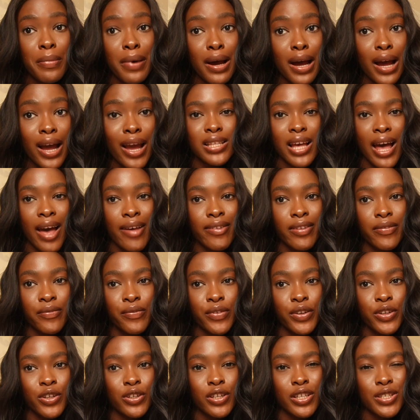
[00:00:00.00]
I had a
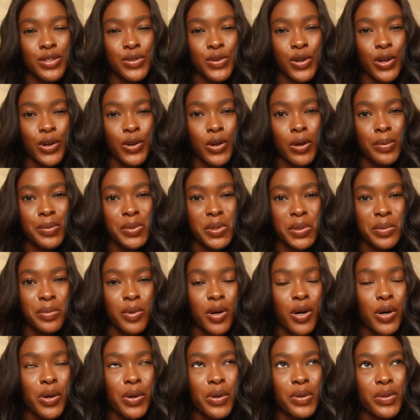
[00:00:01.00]
video that's going up
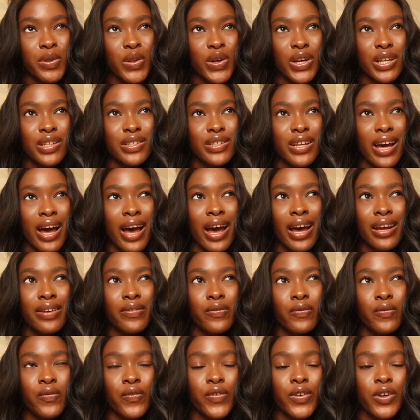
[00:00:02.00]
tomorrow that I
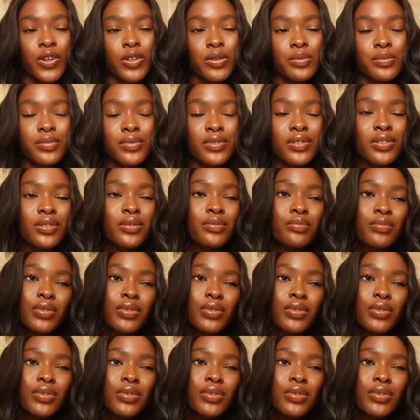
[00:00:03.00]
hadn't filmed